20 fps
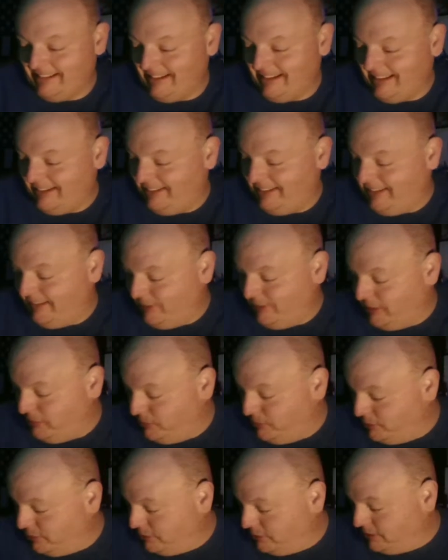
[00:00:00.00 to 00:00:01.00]
I don't have any
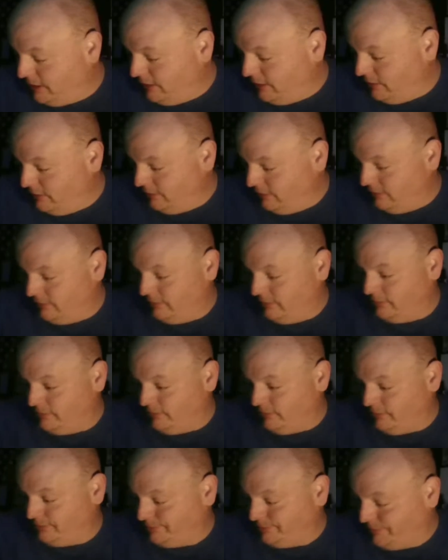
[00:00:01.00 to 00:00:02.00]
musical talent.
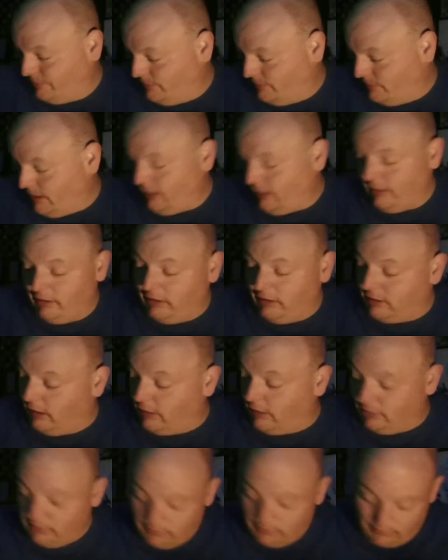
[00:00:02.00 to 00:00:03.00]
I don't have any
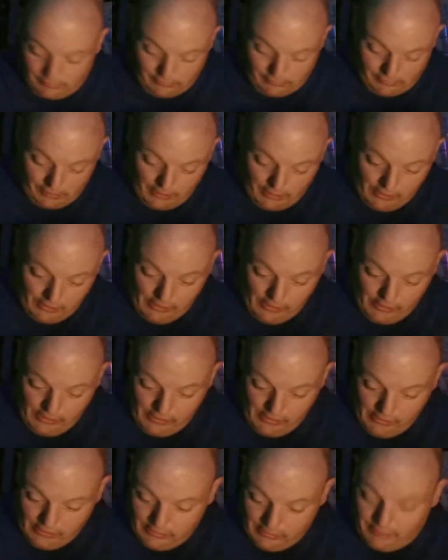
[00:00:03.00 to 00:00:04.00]
talents.
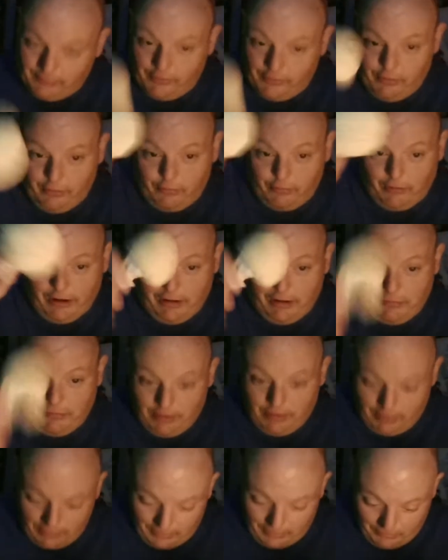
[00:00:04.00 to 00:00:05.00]
Except for growing random
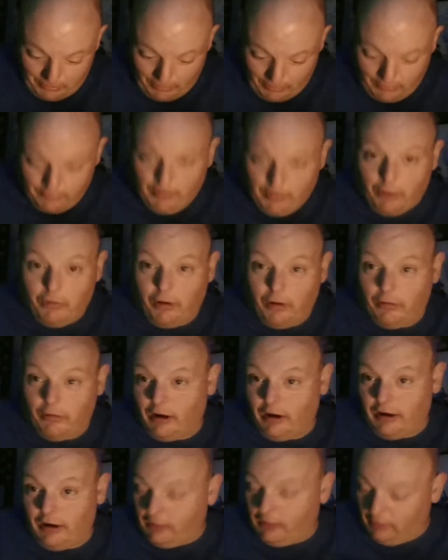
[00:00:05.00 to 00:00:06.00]
things in the middle of nowhere when
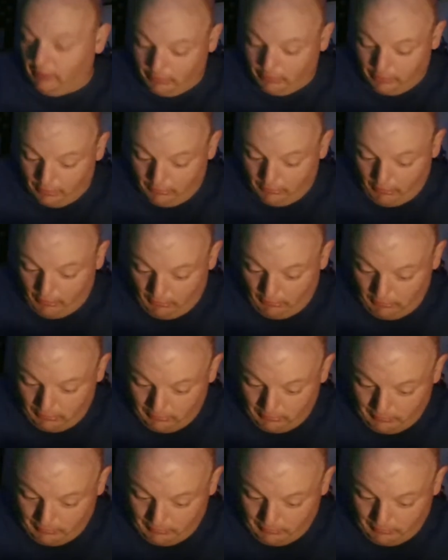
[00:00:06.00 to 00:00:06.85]
I didn't think it was gonna grow.